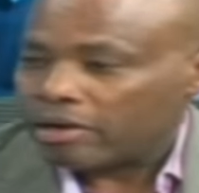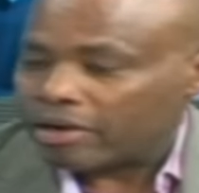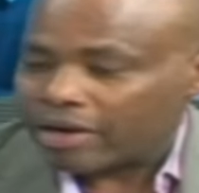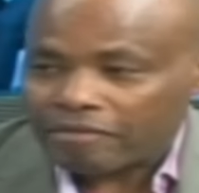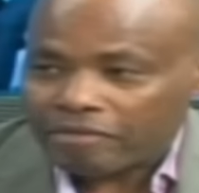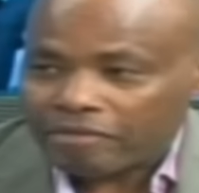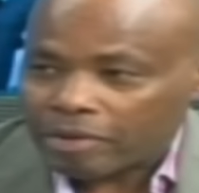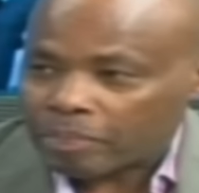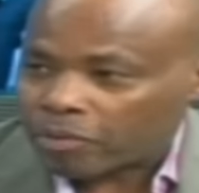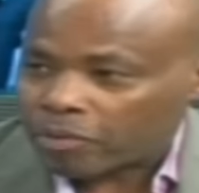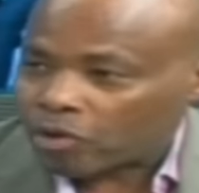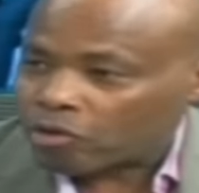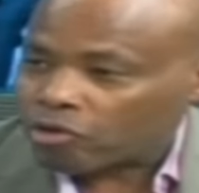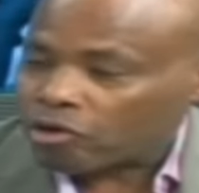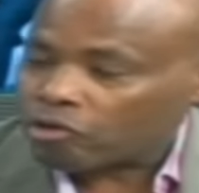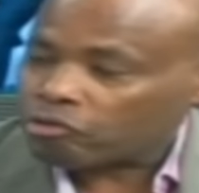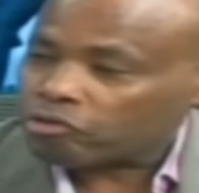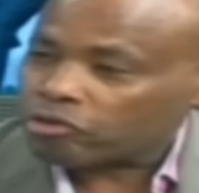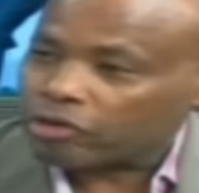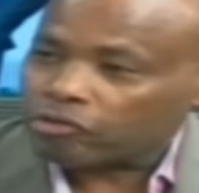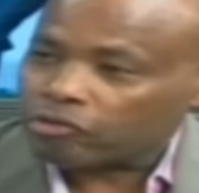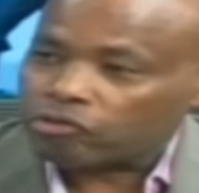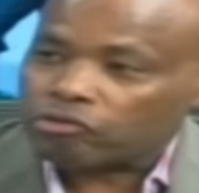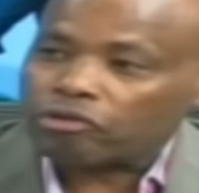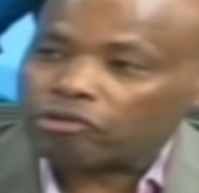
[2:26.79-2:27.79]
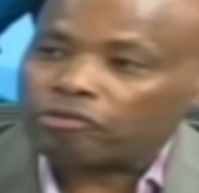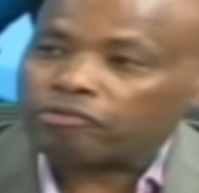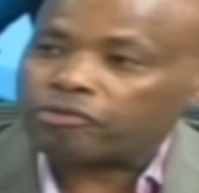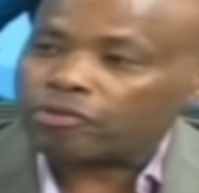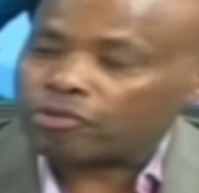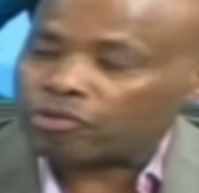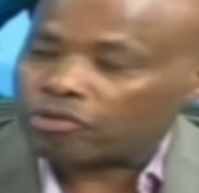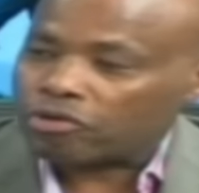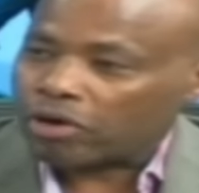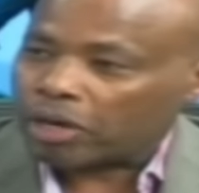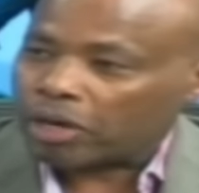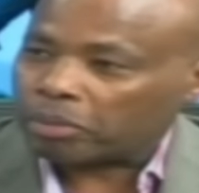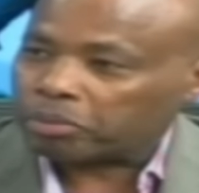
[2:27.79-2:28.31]
never pronounced itself
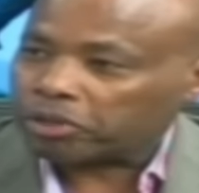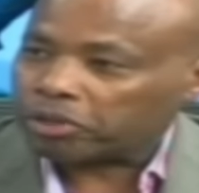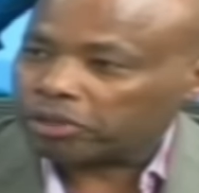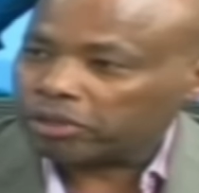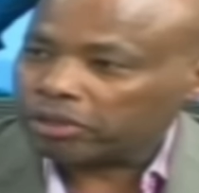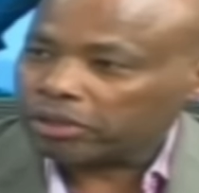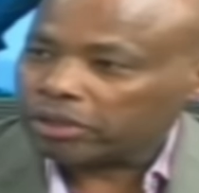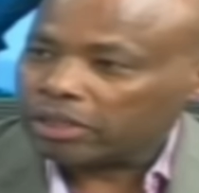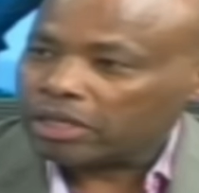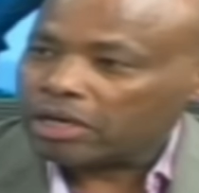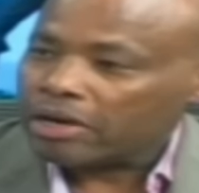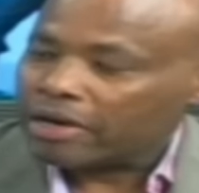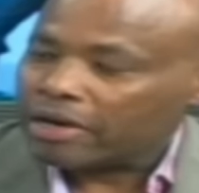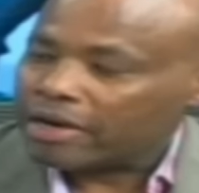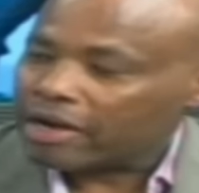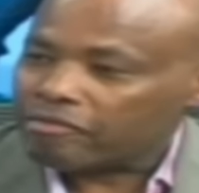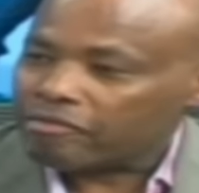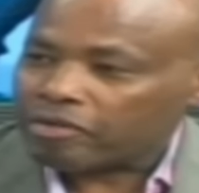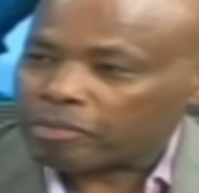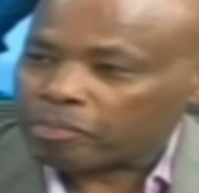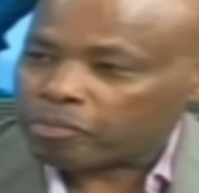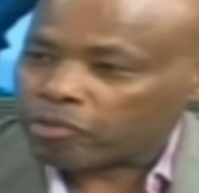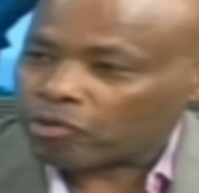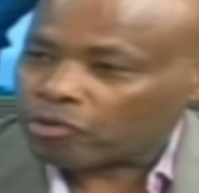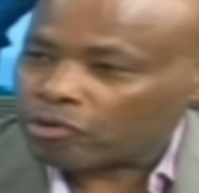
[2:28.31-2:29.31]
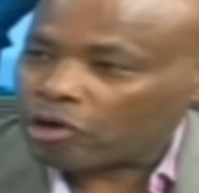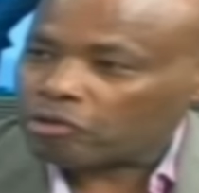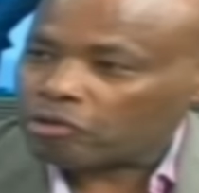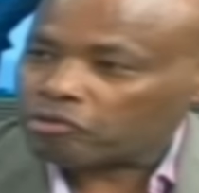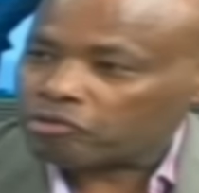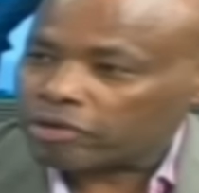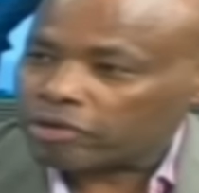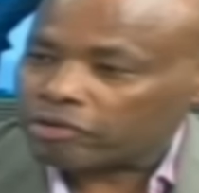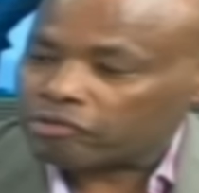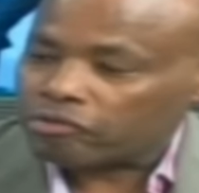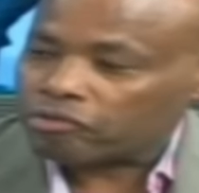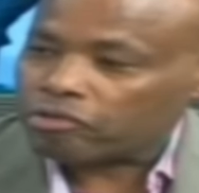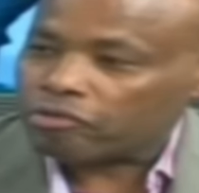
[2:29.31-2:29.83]
on corruption, never
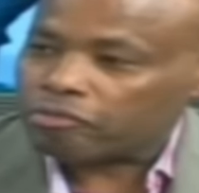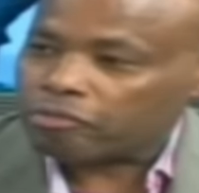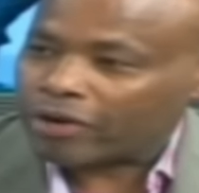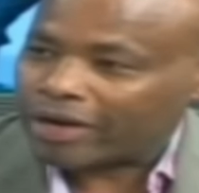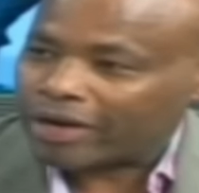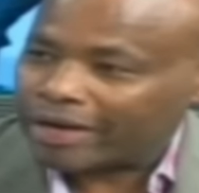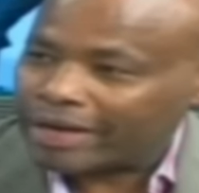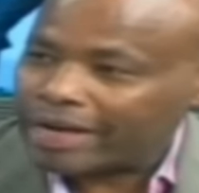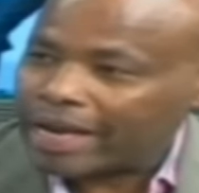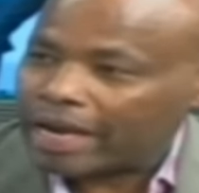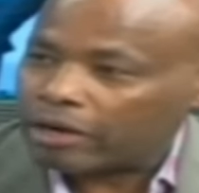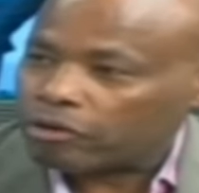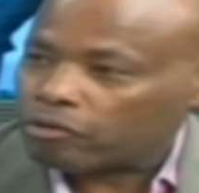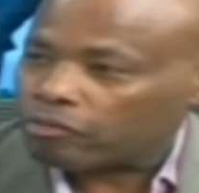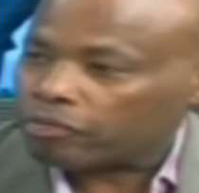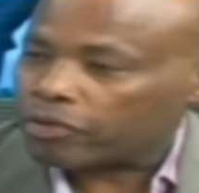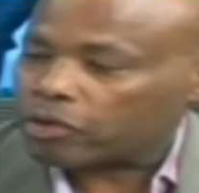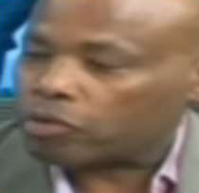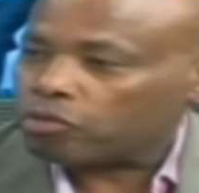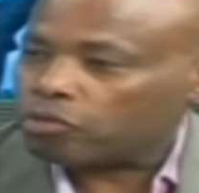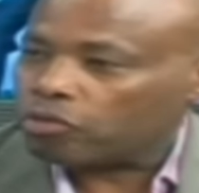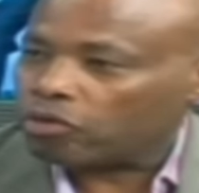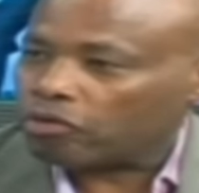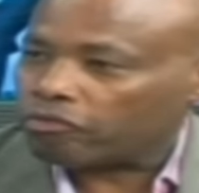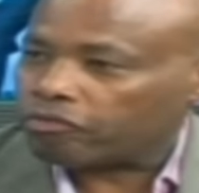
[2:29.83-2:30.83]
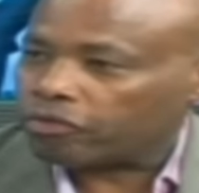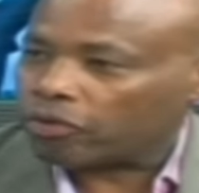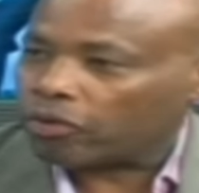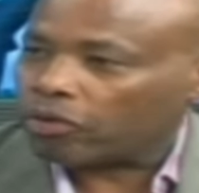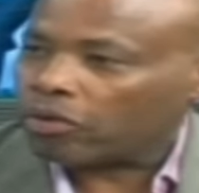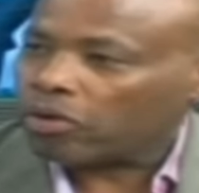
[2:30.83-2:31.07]
pronounced itself clear on the rule